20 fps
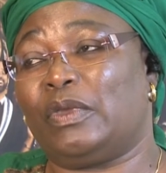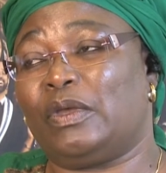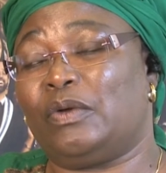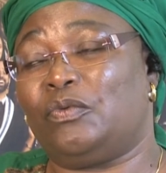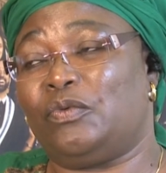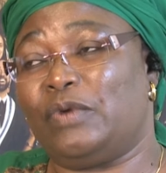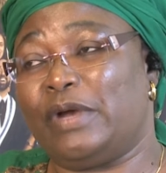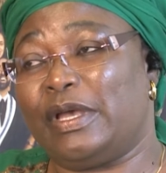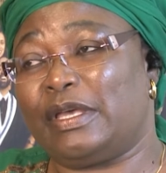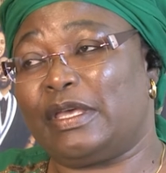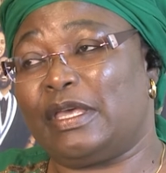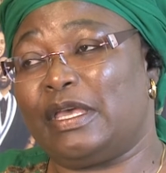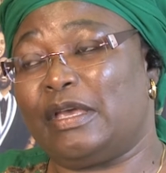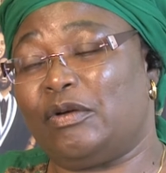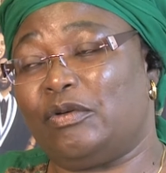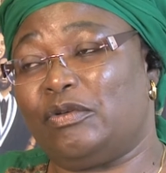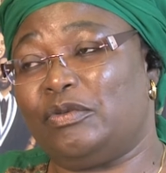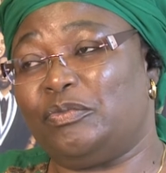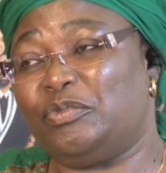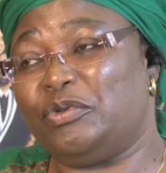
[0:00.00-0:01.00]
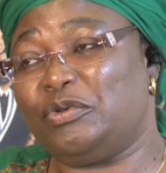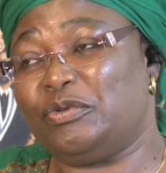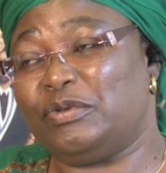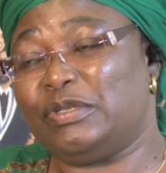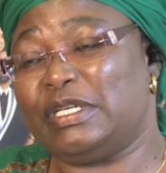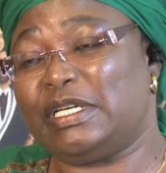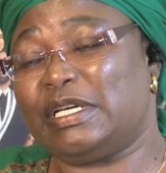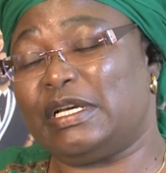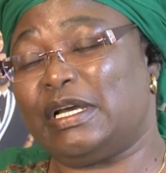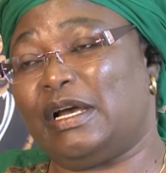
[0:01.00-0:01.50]
working on
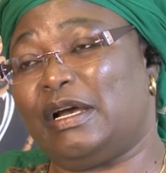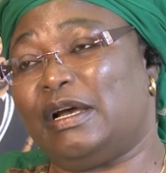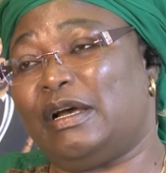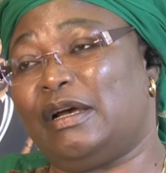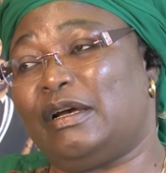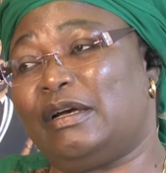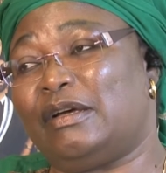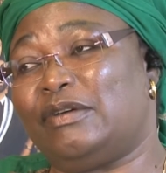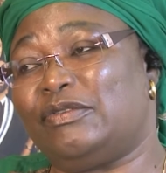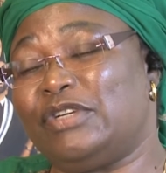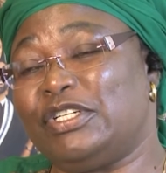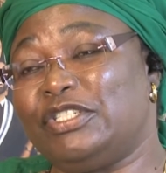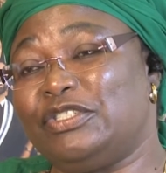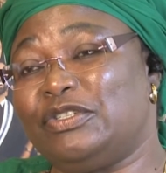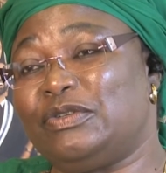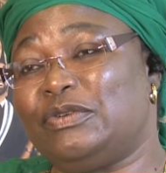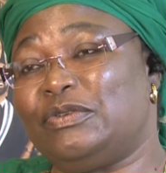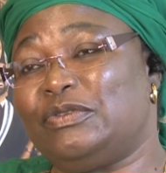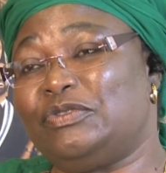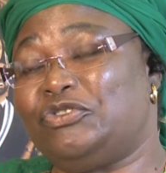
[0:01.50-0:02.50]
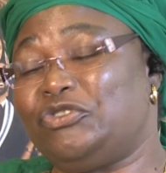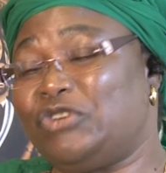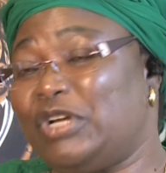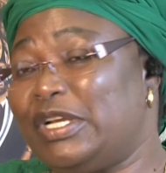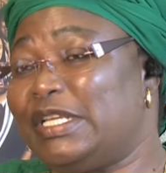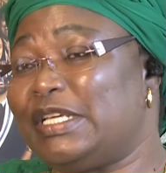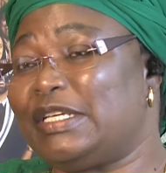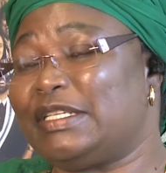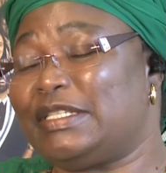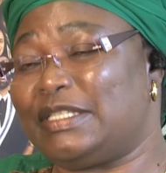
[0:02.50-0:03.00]
building a regional
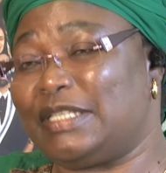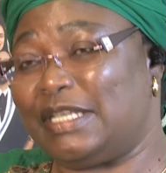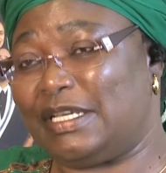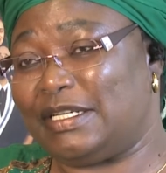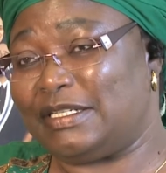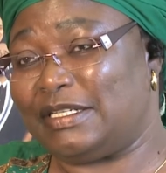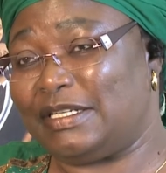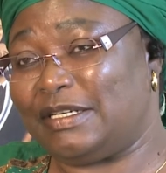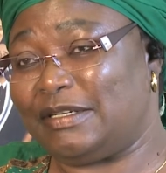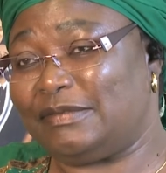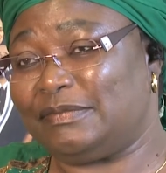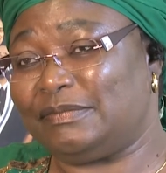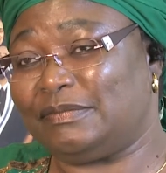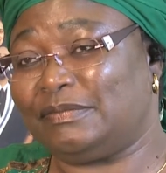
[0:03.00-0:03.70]
training center